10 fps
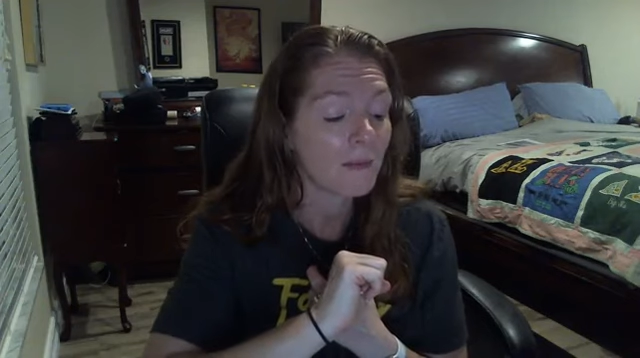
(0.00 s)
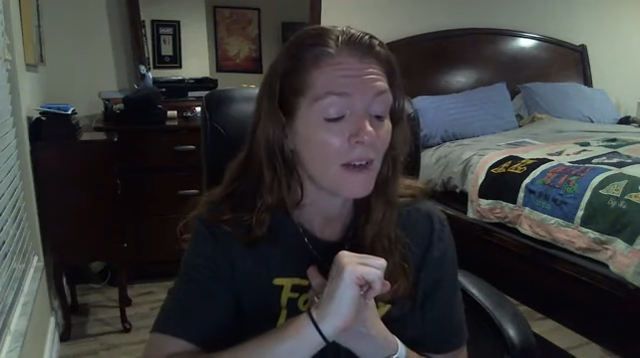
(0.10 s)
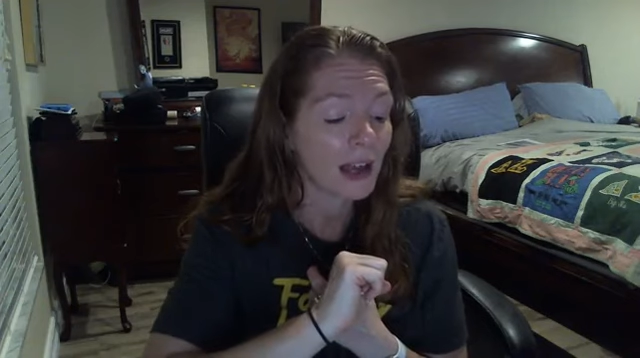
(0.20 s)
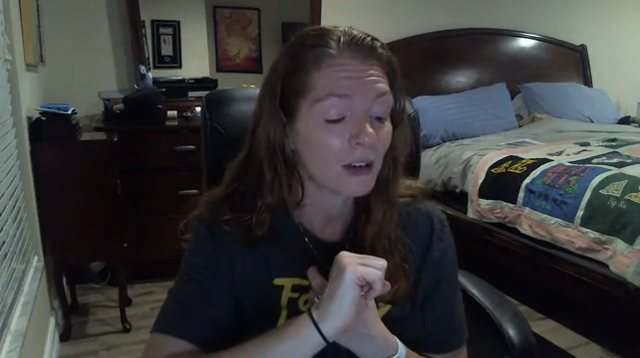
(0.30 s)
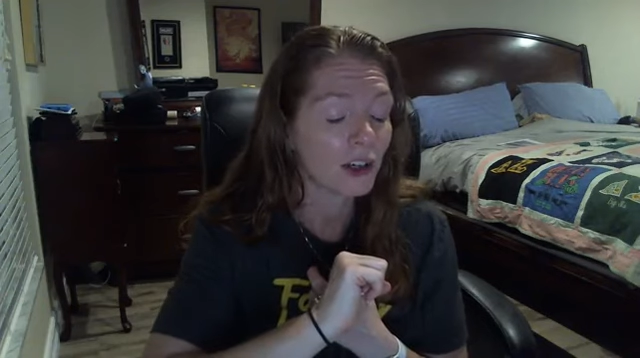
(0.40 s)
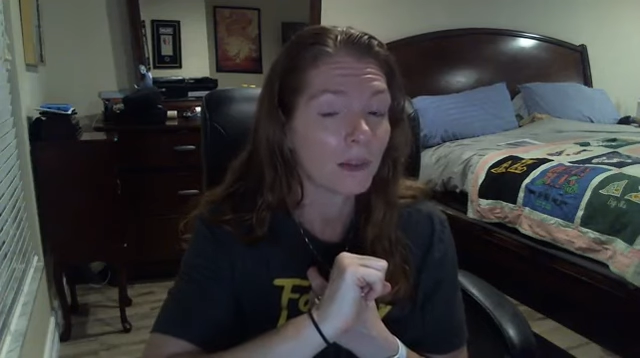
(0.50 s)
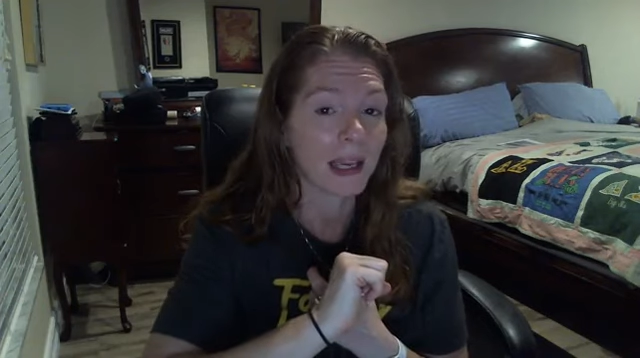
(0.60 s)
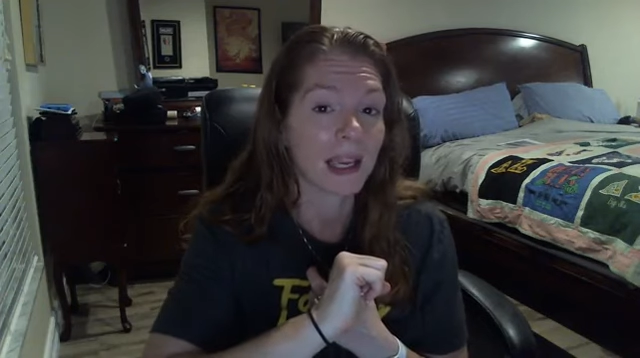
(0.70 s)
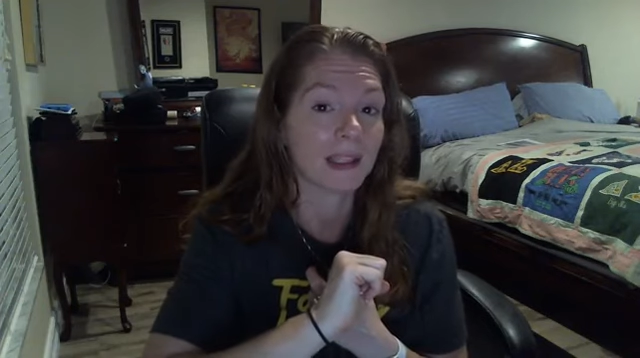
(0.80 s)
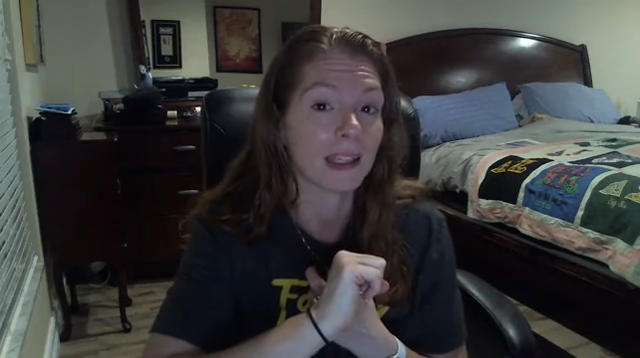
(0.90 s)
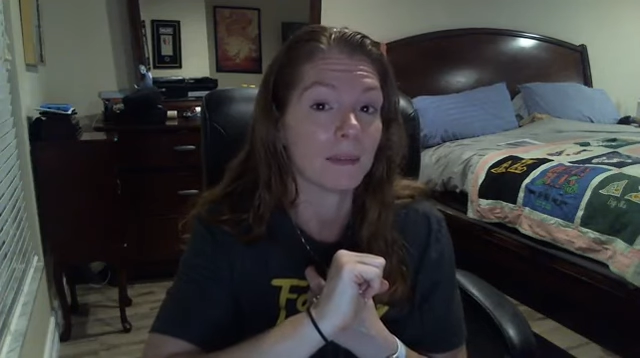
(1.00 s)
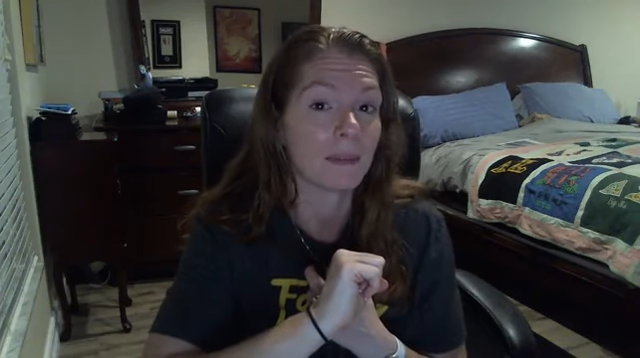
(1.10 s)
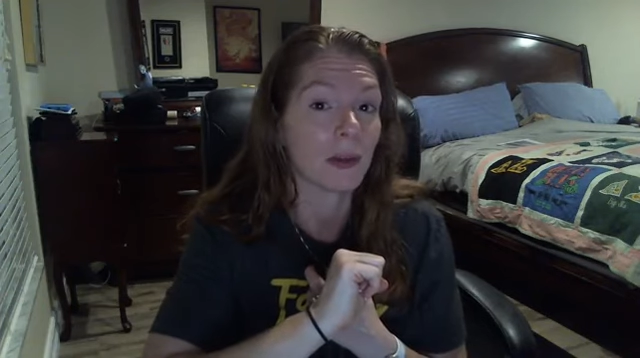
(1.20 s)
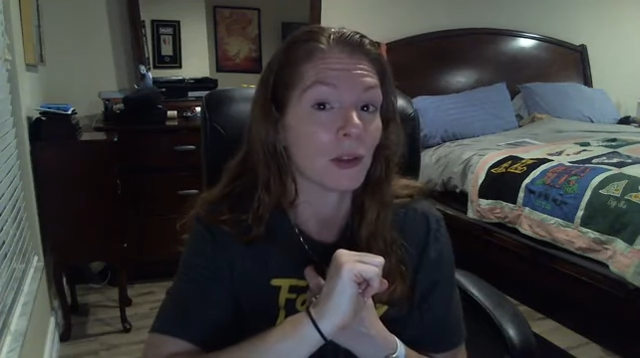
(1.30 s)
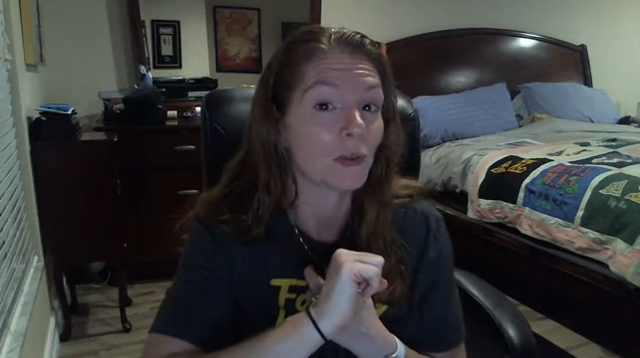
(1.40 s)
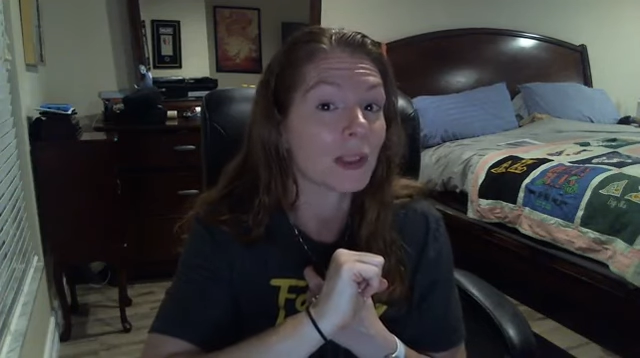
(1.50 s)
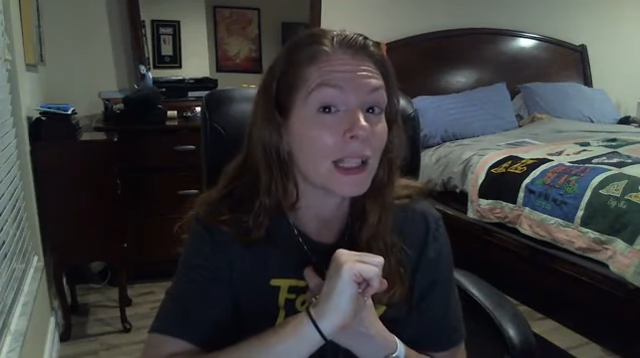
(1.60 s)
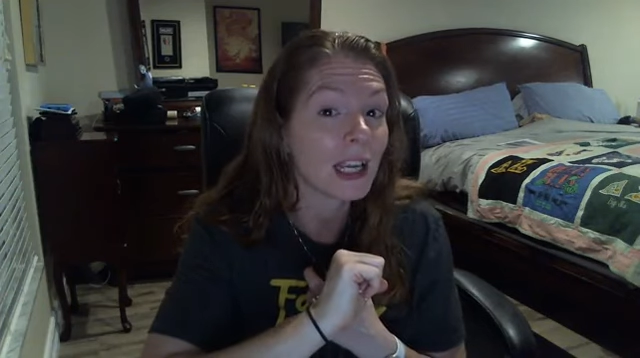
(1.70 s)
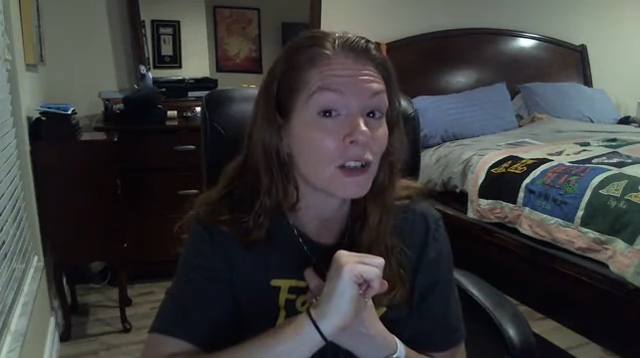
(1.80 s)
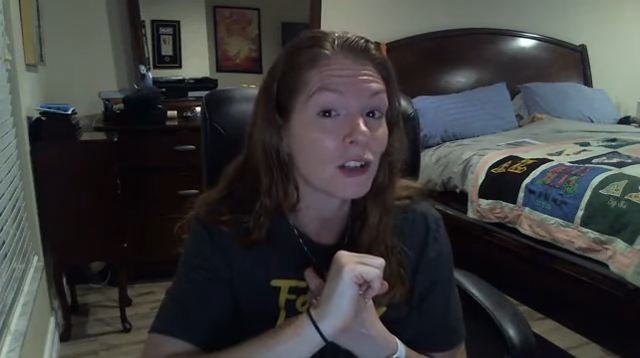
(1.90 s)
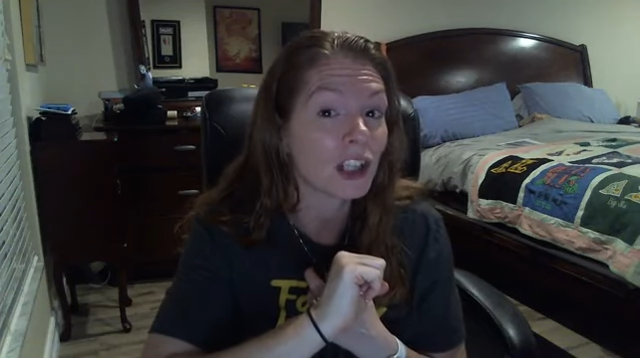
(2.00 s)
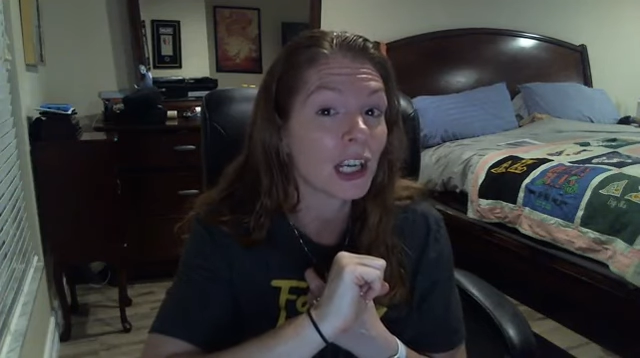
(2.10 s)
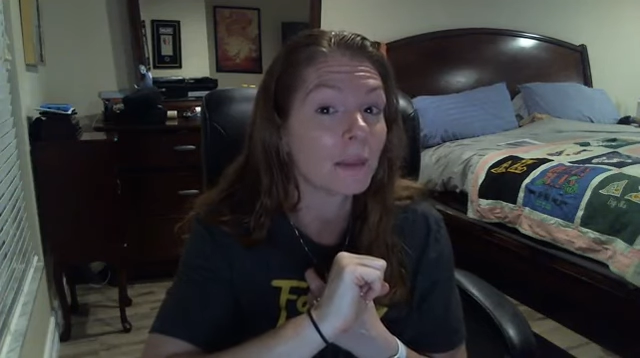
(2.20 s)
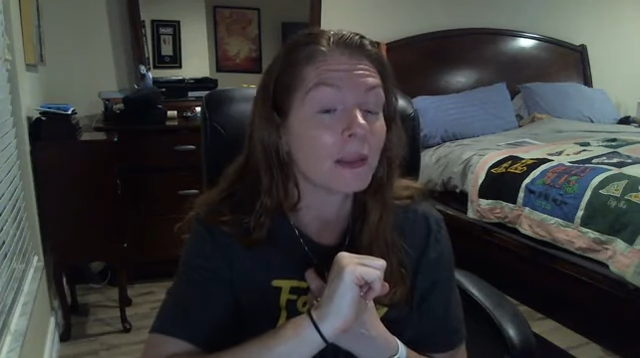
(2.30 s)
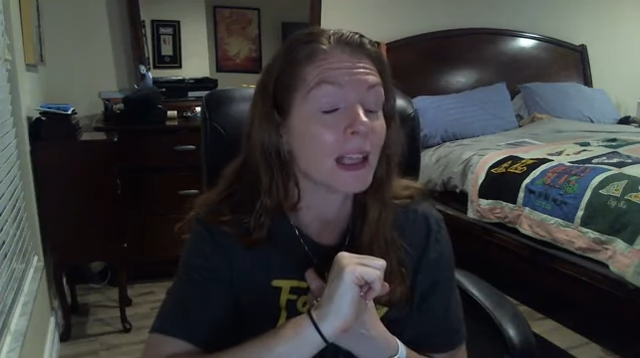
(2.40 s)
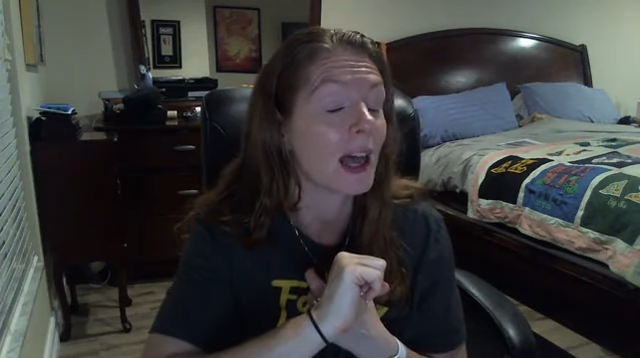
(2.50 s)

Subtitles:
factor because it builds relationships,